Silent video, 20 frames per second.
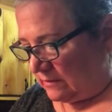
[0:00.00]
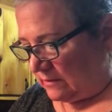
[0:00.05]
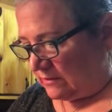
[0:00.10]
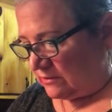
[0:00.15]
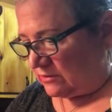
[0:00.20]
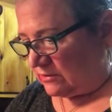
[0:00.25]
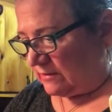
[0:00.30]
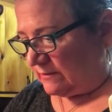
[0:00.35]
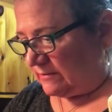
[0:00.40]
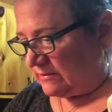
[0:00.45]

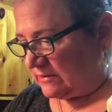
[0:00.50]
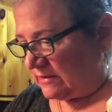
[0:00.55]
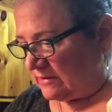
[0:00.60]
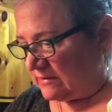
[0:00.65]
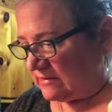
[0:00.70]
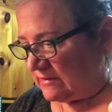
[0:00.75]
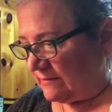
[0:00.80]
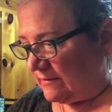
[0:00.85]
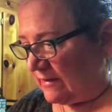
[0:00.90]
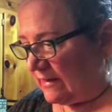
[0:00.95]
Actually, I'm going to
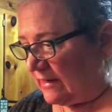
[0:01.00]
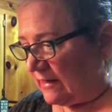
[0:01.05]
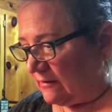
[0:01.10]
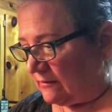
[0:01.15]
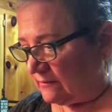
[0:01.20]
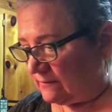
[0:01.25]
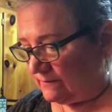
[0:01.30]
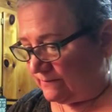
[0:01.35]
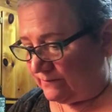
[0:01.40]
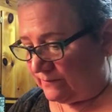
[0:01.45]
take some of that
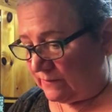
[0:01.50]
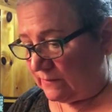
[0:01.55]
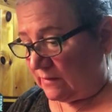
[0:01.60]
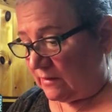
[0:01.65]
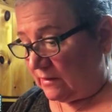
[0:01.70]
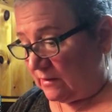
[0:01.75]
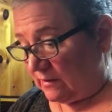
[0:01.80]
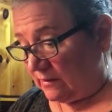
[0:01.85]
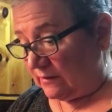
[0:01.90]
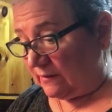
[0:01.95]
out
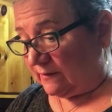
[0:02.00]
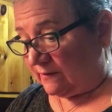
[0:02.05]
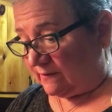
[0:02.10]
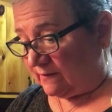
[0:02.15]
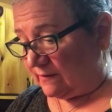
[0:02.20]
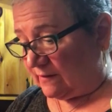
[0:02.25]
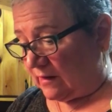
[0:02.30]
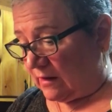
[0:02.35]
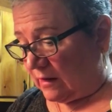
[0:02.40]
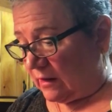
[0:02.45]

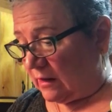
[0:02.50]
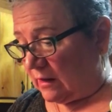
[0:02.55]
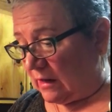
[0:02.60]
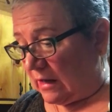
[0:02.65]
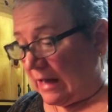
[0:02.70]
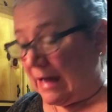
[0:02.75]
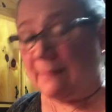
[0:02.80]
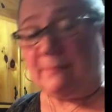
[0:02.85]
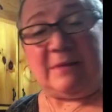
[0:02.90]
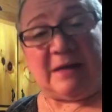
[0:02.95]
because
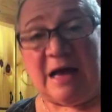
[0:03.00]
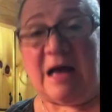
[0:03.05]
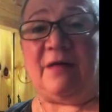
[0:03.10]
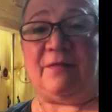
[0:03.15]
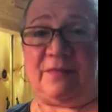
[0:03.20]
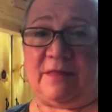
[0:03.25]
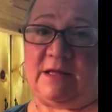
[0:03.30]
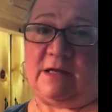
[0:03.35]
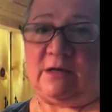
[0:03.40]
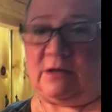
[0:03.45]
I'm
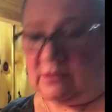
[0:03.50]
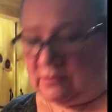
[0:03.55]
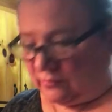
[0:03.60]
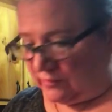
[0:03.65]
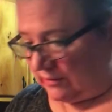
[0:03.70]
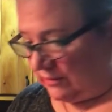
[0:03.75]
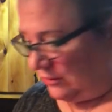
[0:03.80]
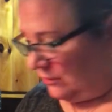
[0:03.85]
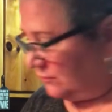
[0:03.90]
not that hungry.